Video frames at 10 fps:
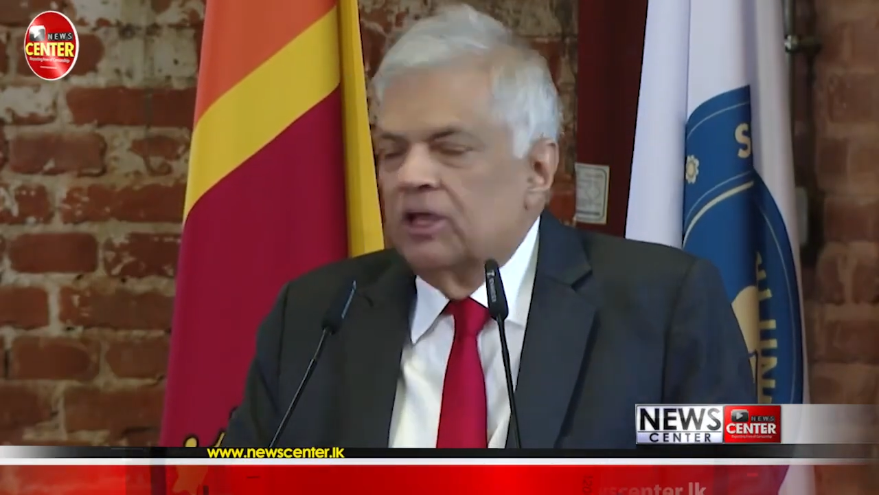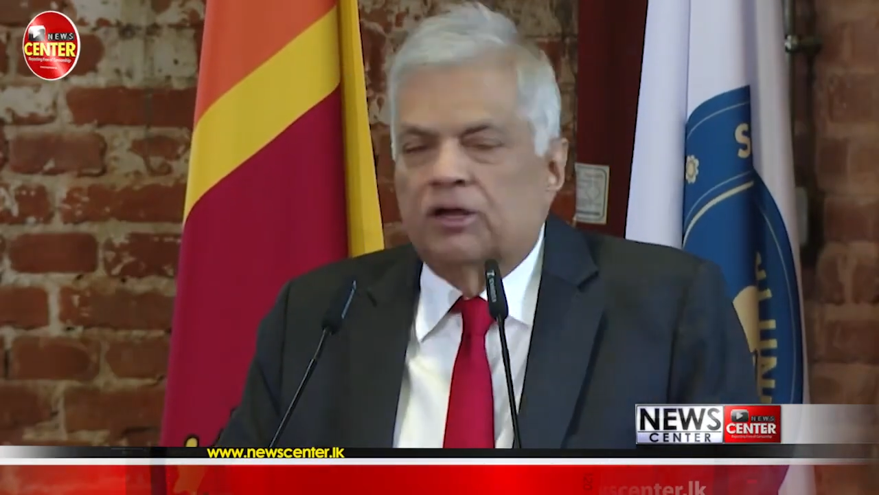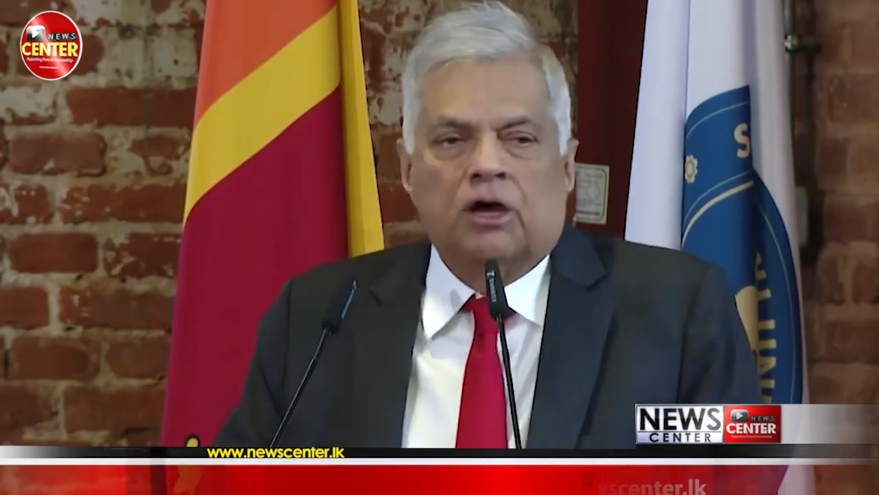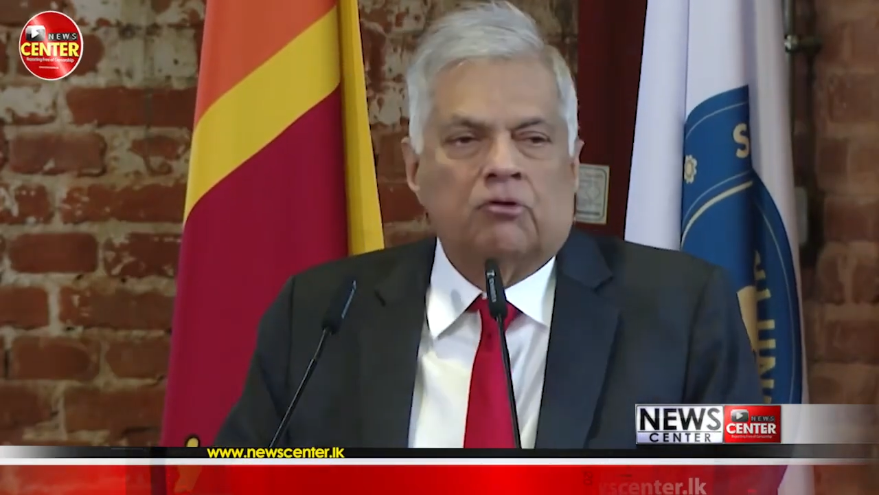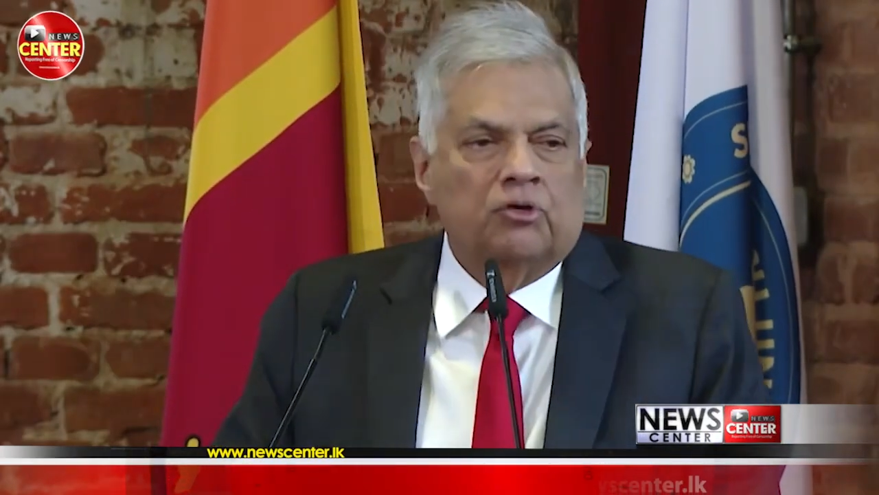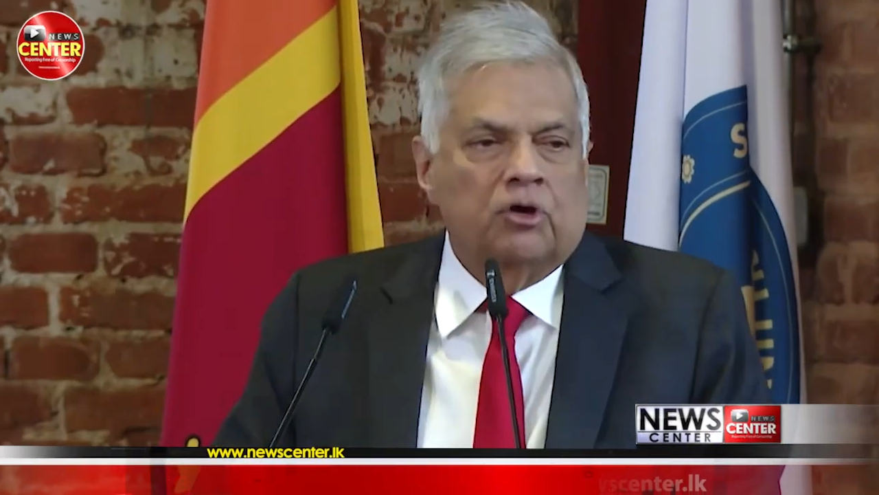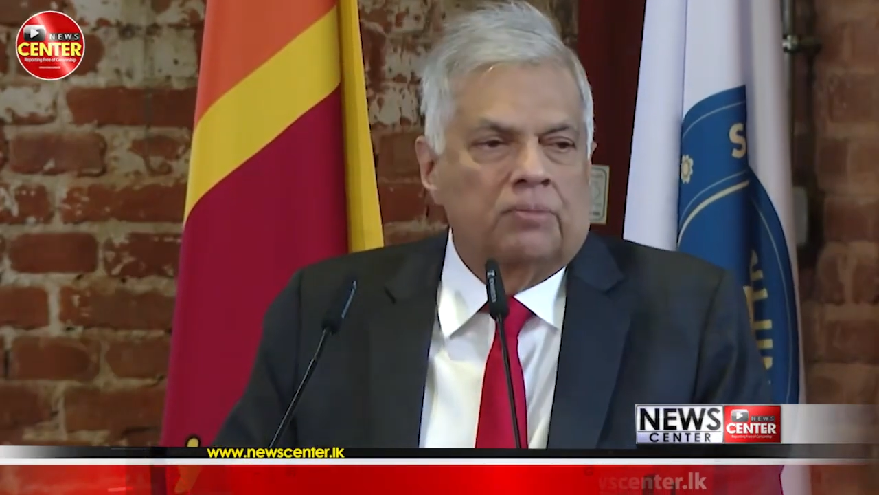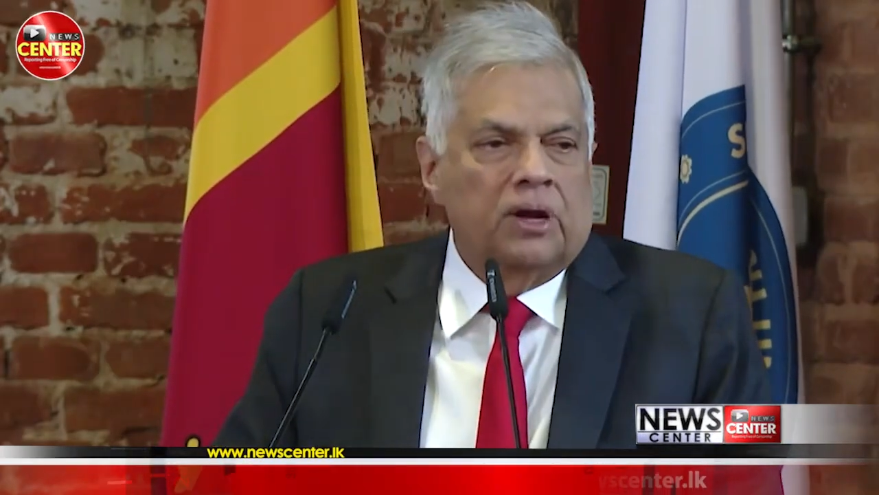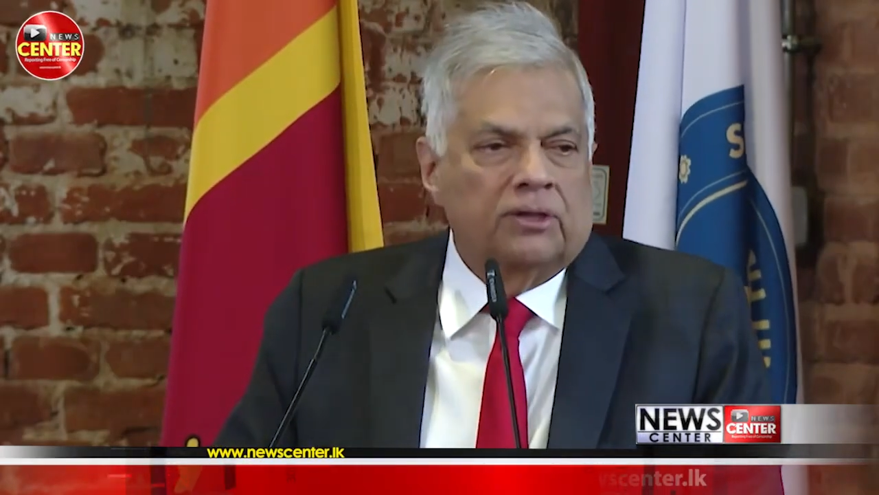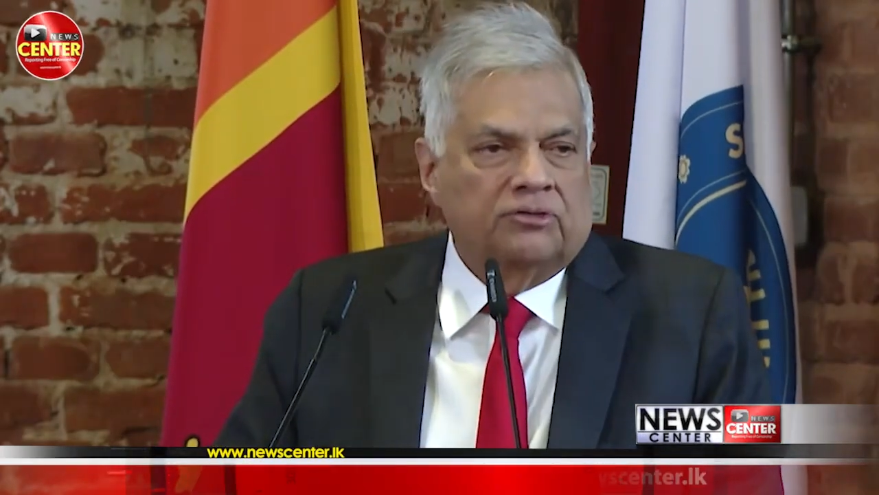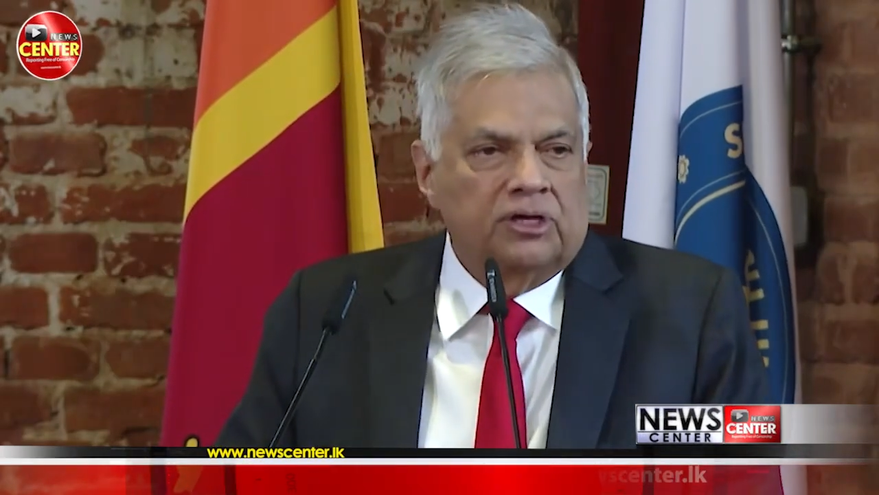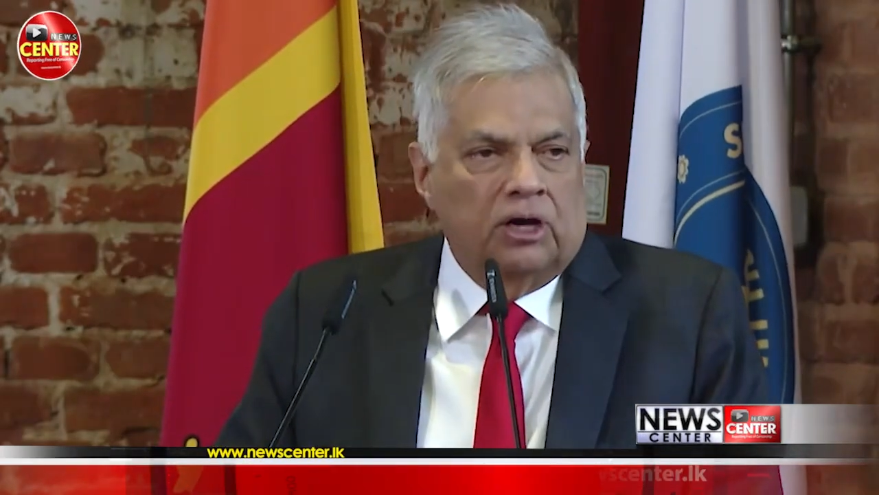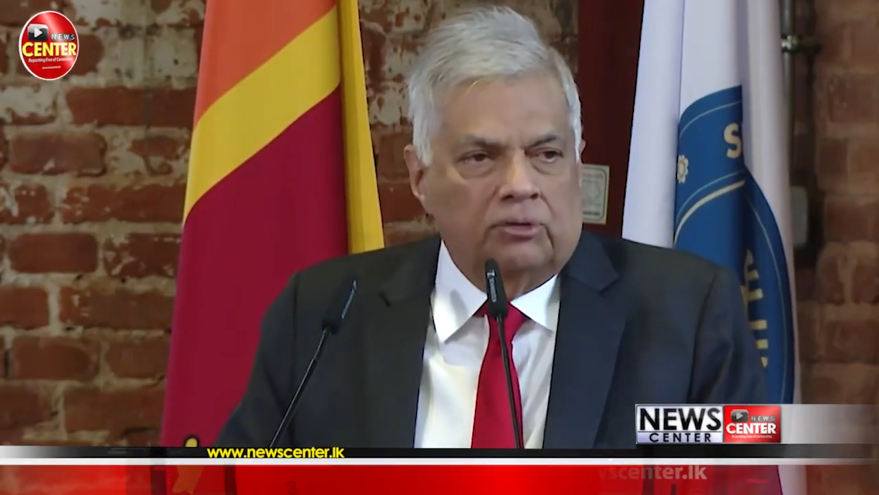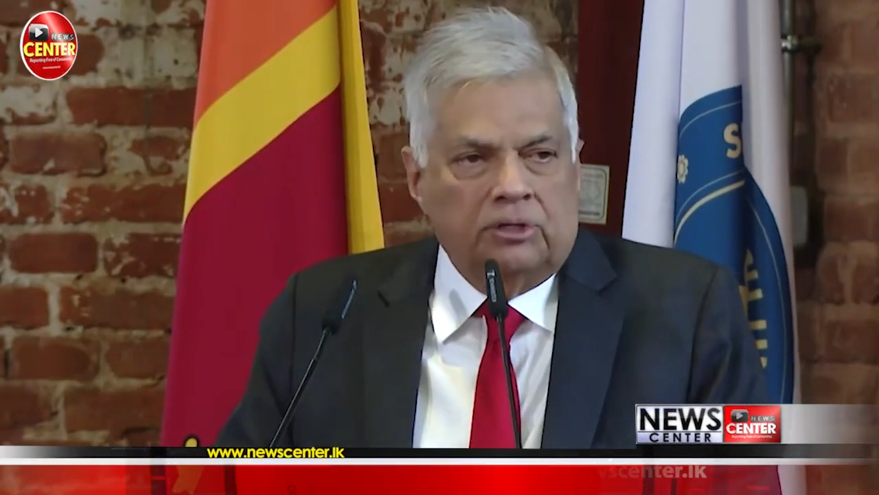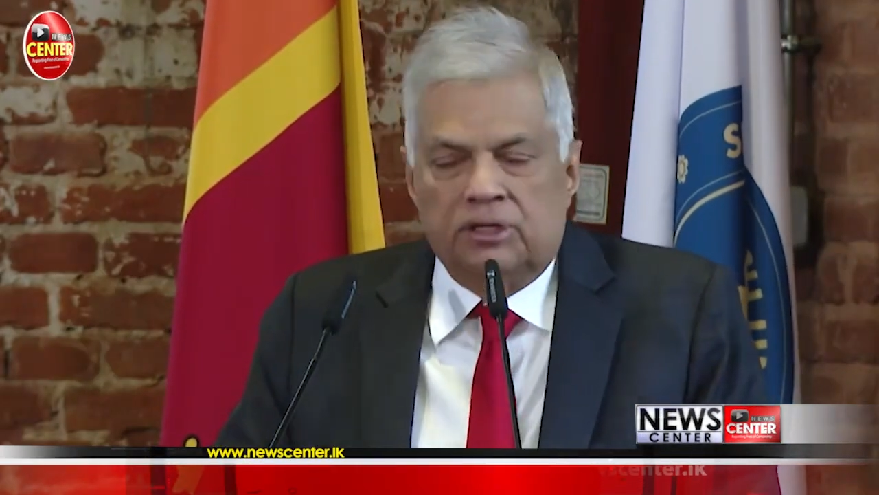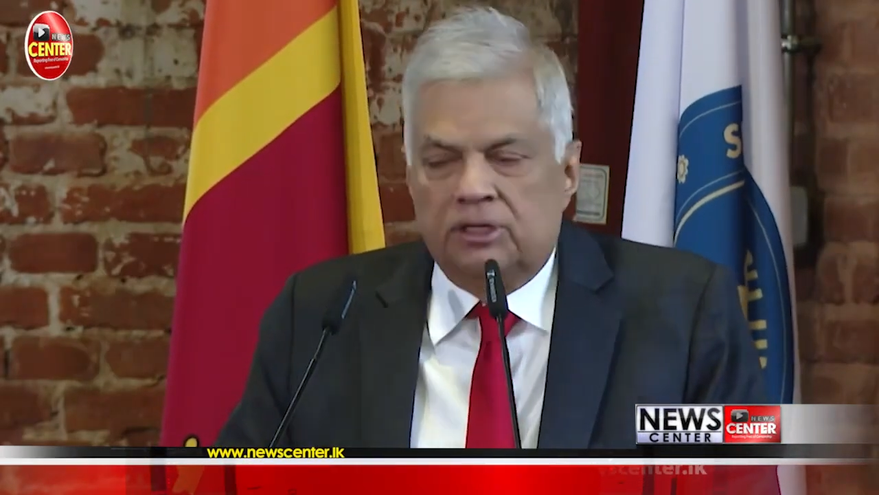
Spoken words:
Now we are branching out,